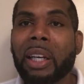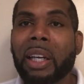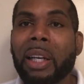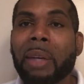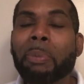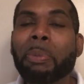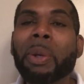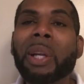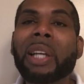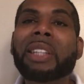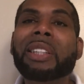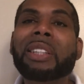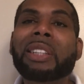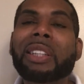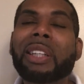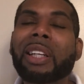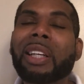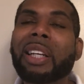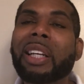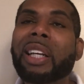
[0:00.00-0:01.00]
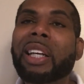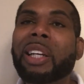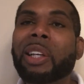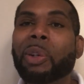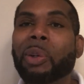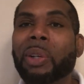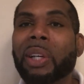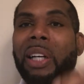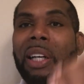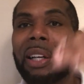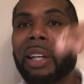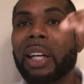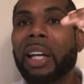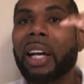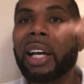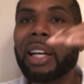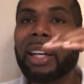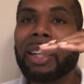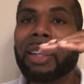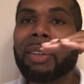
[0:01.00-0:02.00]
It places a lid on our
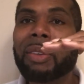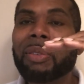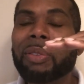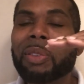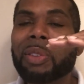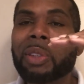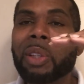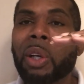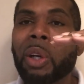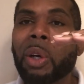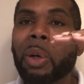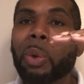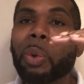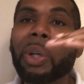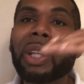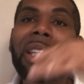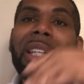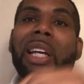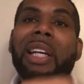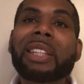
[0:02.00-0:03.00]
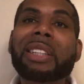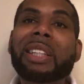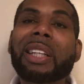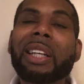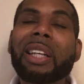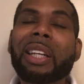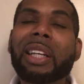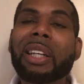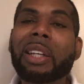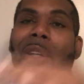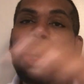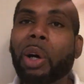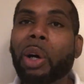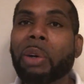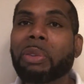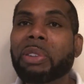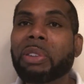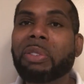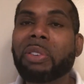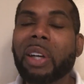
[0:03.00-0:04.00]
lives, or it takes the lid
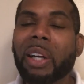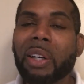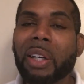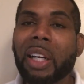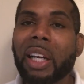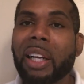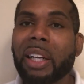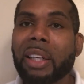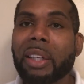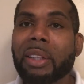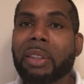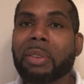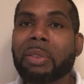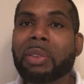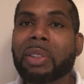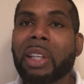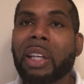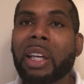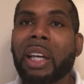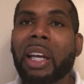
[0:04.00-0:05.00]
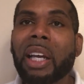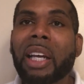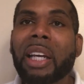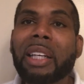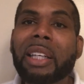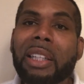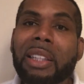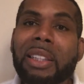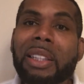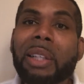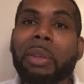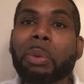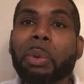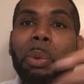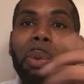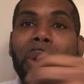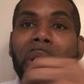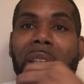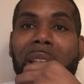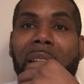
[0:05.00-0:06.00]
off of our lives. to see
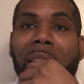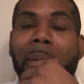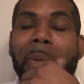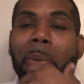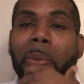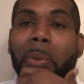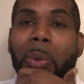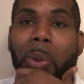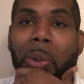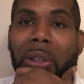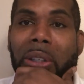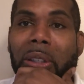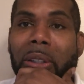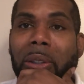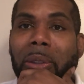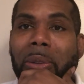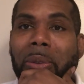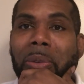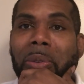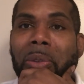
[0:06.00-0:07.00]
what we're capable of.